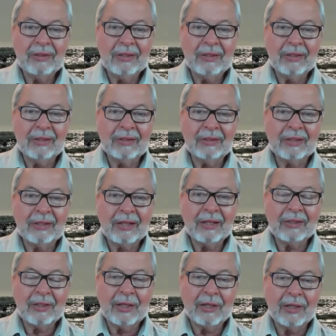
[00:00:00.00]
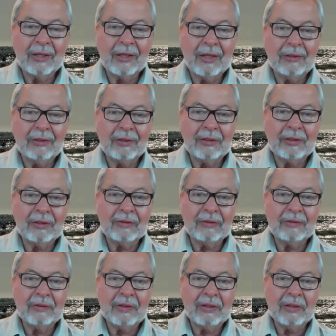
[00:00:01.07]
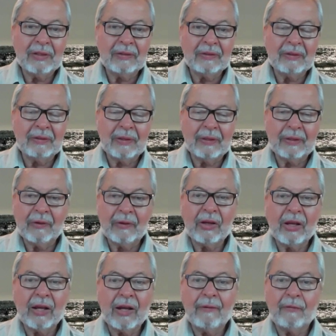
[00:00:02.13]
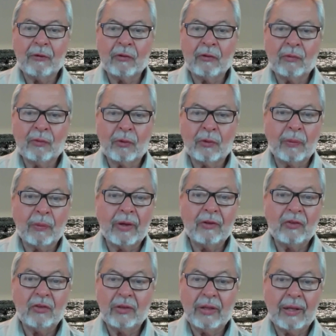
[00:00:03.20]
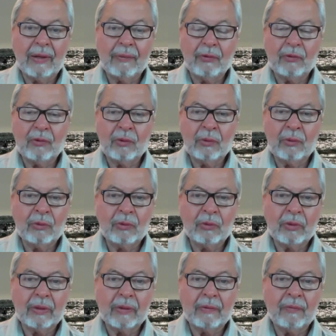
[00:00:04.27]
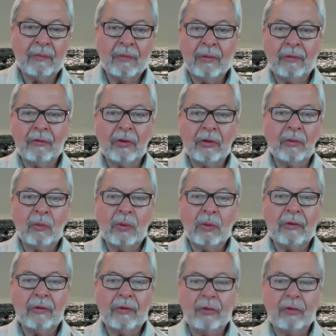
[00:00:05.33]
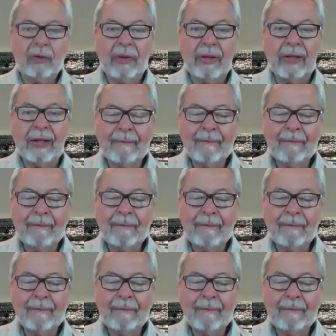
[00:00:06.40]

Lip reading: and again to thank Caitlin and Ariana for arranging that. It was really a very wonderful event.